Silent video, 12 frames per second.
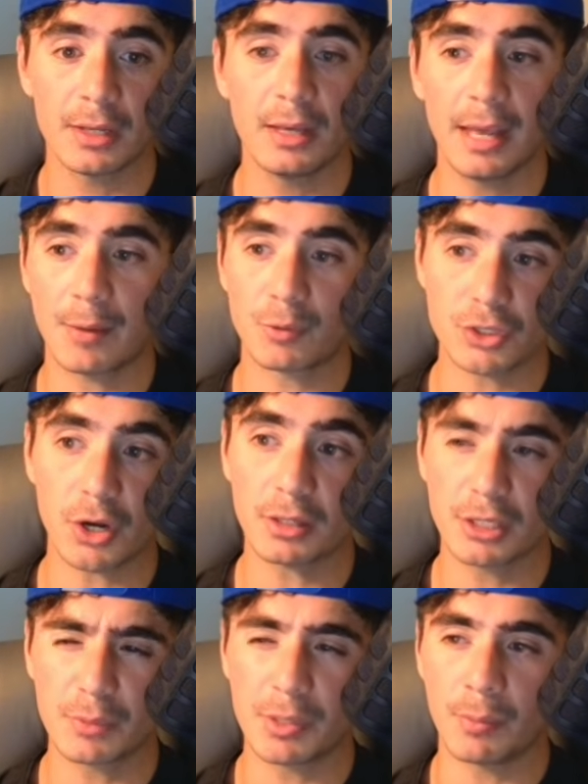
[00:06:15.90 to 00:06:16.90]
And we'll talk a
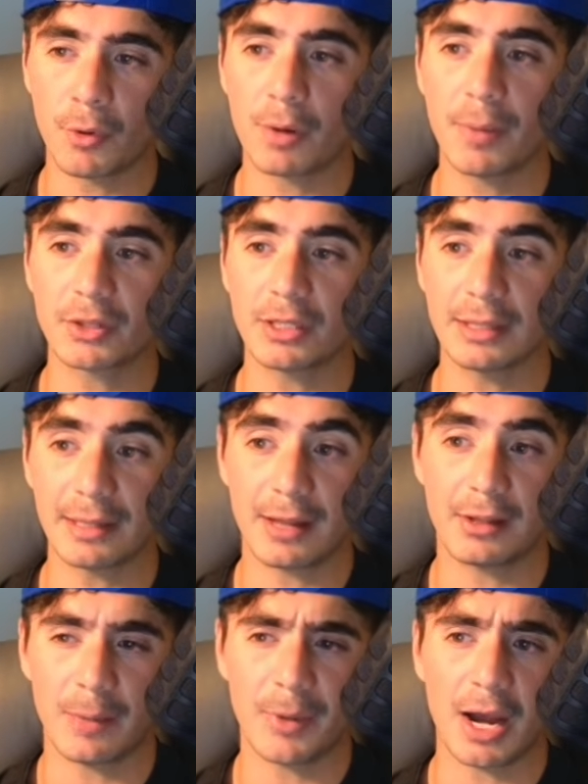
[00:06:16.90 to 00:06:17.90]
little bit more
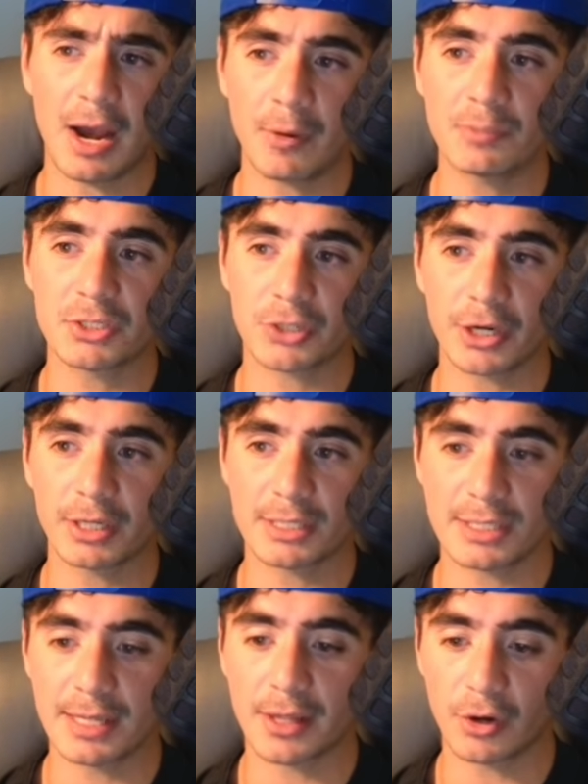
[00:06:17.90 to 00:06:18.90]
about how I'm starting to
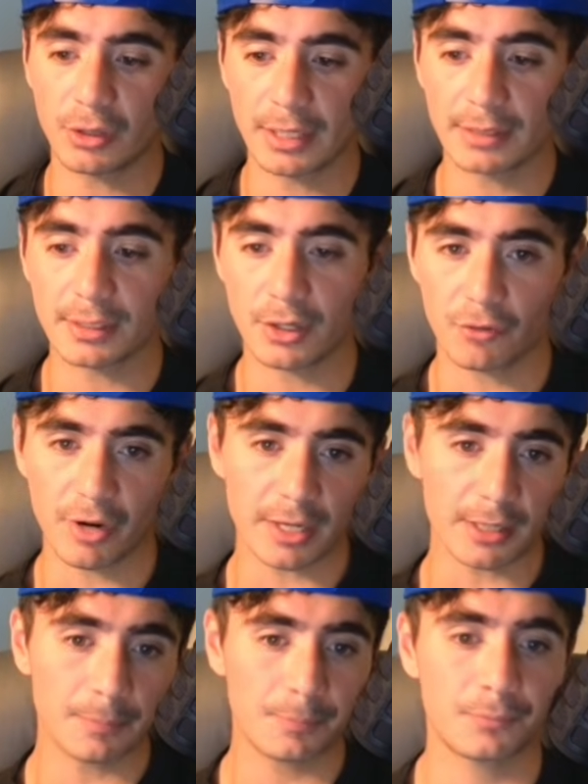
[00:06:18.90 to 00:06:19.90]
see that on LinkedIn already,
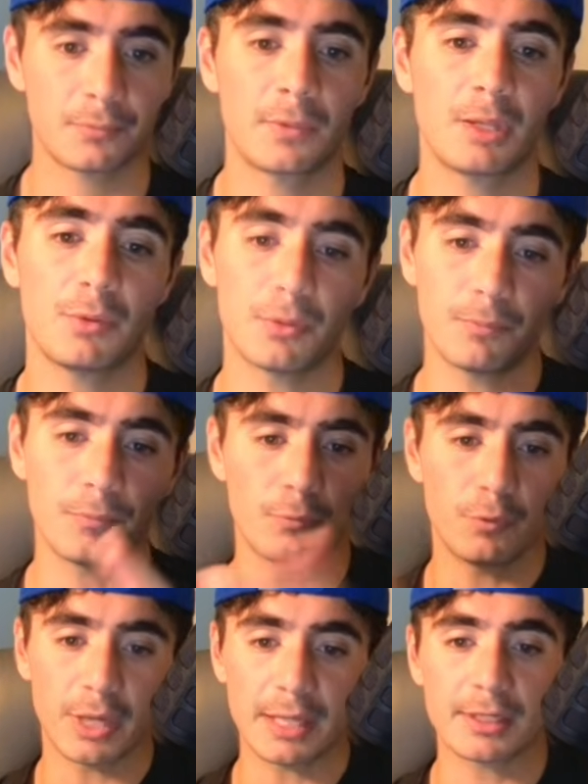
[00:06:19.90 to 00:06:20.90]
but we'll
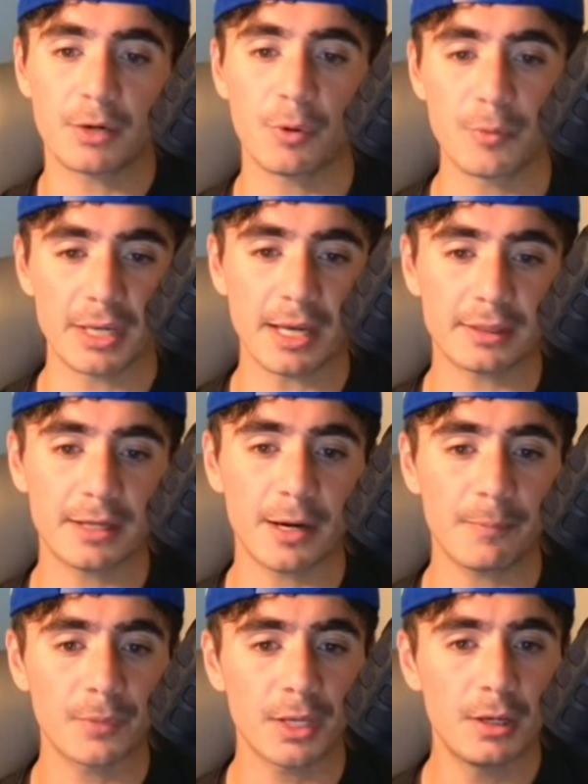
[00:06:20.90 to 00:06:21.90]
get there when we get there.
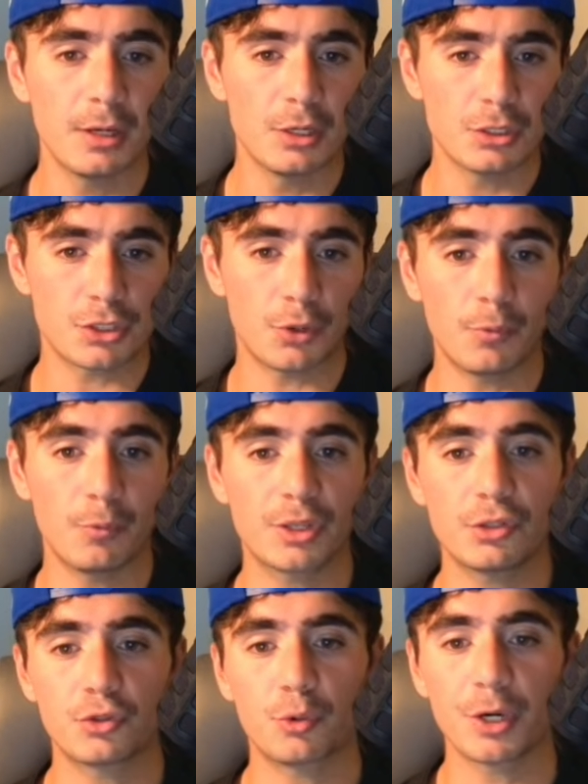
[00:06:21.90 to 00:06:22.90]
So with the
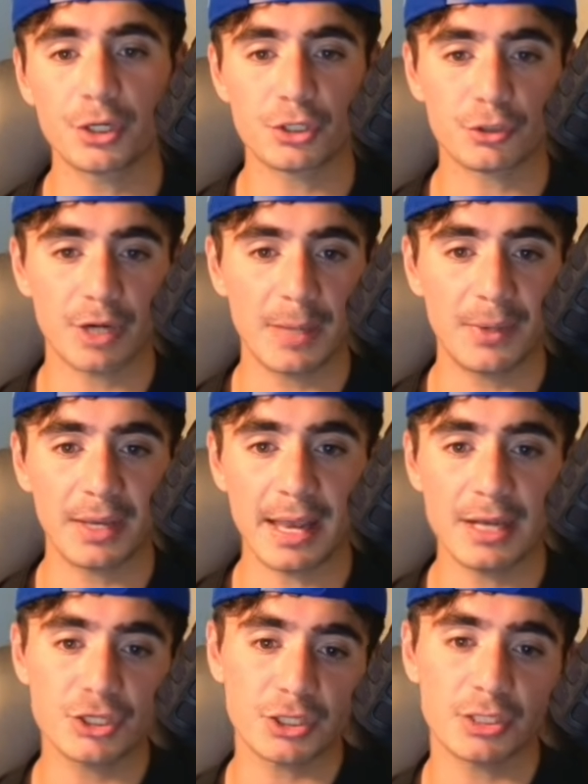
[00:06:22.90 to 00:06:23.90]
Twitter scraping
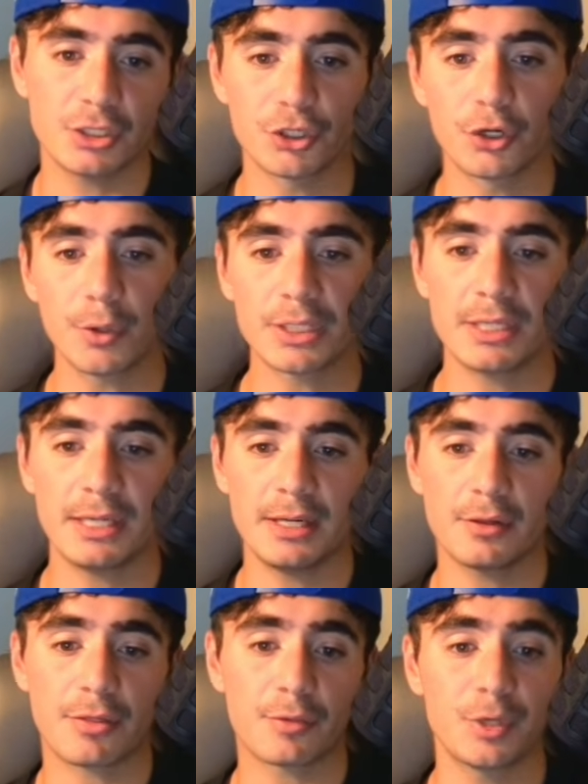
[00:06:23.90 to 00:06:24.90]
agent, you're going to need
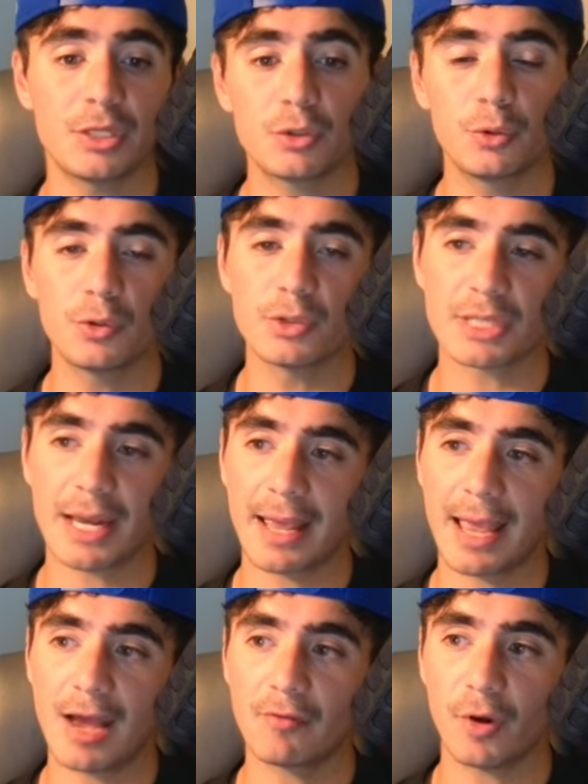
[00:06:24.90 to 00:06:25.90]
3 tools, and I
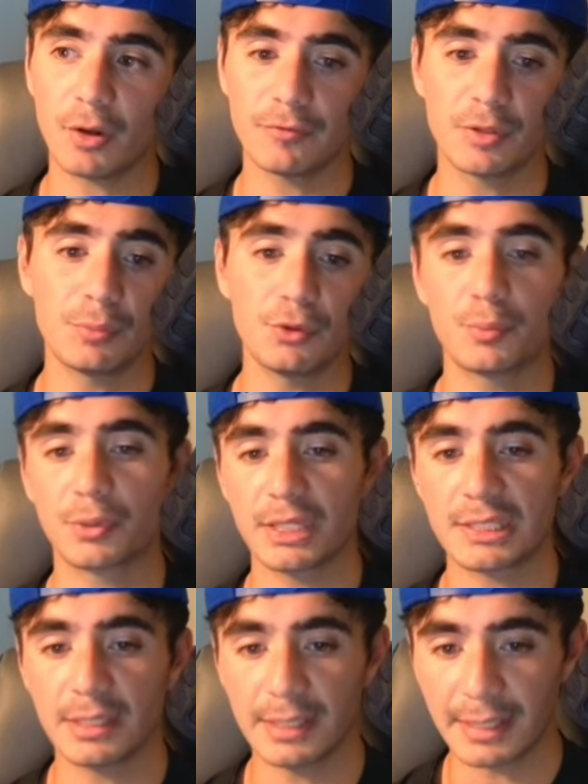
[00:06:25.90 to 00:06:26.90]
have all of the blueprints
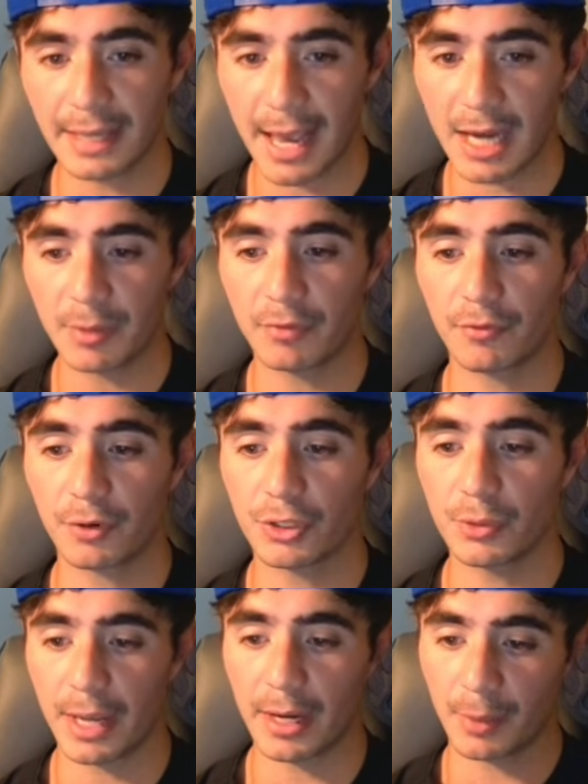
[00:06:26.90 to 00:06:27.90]
in the academy for you,
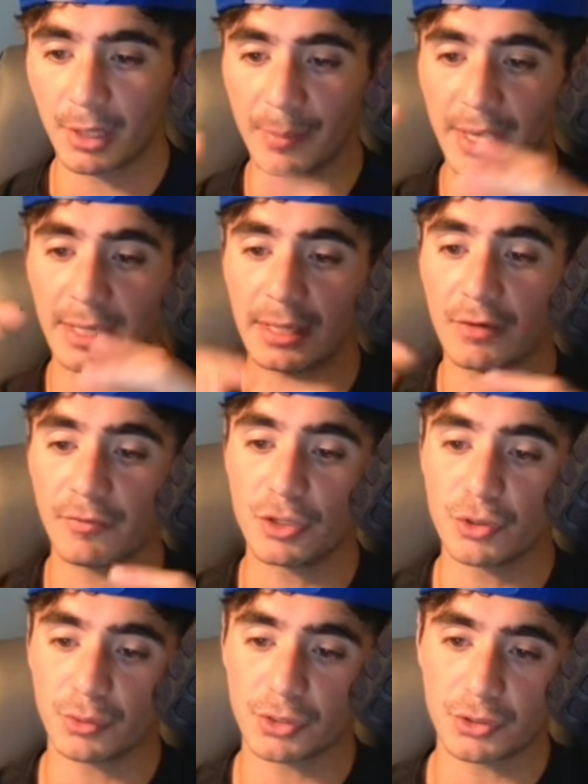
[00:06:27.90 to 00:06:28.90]
and I'm going to make
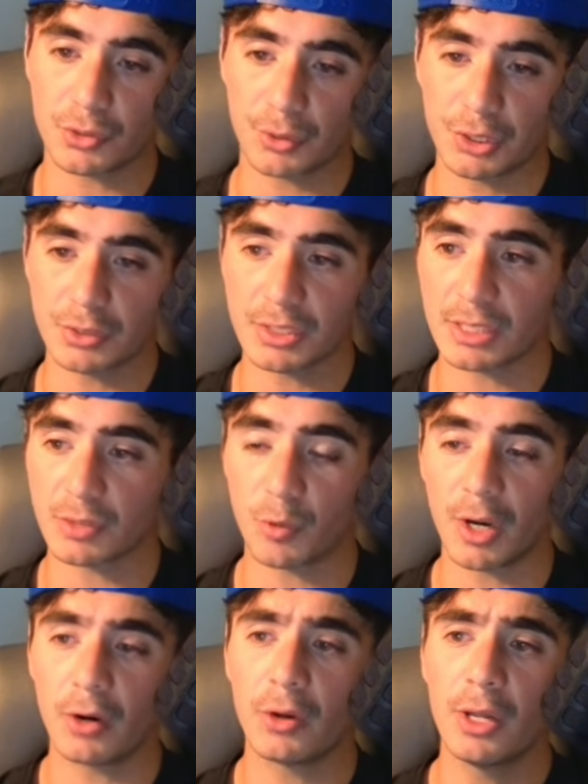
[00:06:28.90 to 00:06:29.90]
individual tutorials as well.